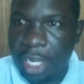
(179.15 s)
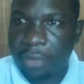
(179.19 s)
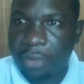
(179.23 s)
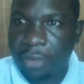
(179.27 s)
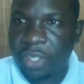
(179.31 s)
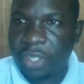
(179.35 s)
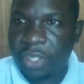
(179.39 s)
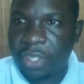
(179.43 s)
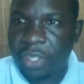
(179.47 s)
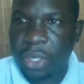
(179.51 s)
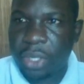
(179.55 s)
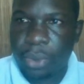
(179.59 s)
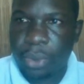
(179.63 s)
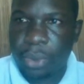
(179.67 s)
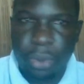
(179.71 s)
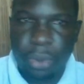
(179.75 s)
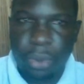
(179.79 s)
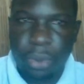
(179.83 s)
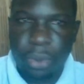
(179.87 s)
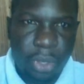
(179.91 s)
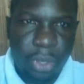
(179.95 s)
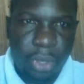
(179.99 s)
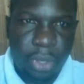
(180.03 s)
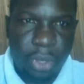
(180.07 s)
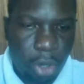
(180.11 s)
gives
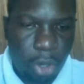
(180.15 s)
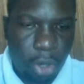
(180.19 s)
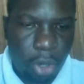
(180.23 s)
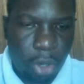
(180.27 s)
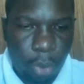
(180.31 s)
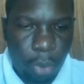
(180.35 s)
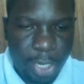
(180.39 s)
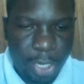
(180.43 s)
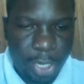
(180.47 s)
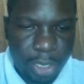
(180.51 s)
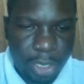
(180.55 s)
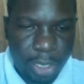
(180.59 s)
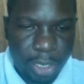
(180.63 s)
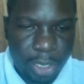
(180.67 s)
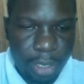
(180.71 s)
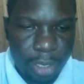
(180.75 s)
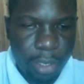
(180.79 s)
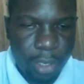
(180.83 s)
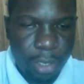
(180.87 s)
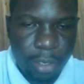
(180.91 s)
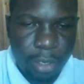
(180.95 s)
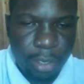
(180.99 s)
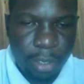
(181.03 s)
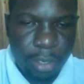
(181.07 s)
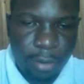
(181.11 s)
you the comment
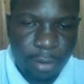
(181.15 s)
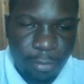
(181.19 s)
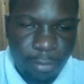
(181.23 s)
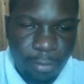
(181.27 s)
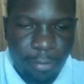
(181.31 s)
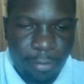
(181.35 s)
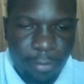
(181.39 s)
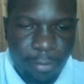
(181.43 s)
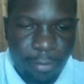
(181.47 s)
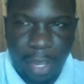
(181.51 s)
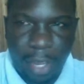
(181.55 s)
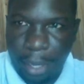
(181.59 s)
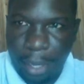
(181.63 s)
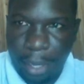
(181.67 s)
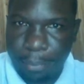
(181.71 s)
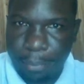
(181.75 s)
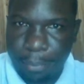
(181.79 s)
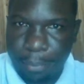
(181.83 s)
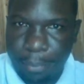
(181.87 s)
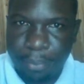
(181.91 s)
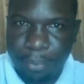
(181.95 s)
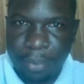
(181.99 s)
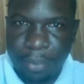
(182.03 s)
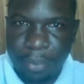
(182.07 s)
fair.